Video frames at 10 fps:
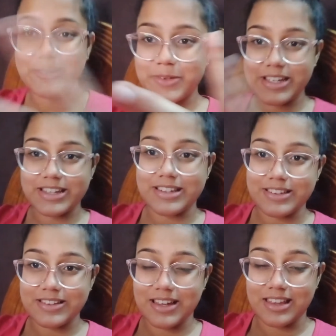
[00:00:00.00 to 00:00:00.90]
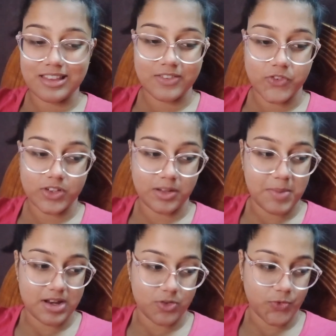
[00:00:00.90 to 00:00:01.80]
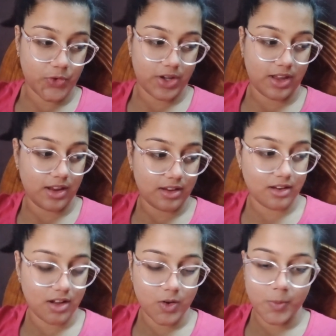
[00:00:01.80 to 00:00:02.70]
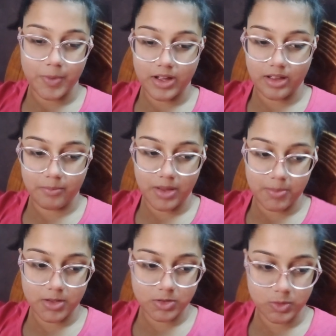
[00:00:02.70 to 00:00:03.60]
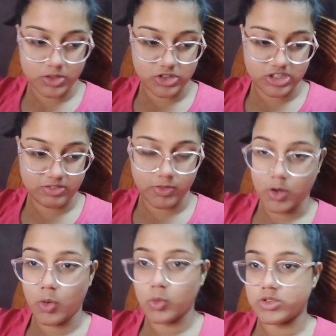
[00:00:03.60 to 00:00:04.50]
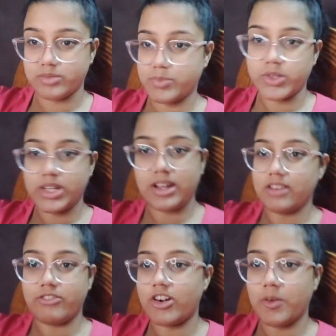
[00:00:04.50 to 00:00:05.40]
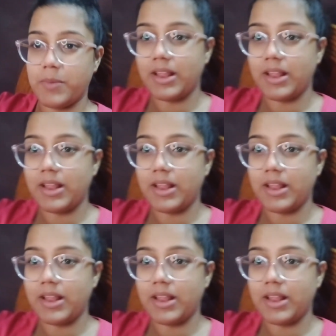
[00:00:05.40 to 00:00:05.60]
gonna be it I think for D minus 14. I hope I am able to achieve the goals I'm putting in front of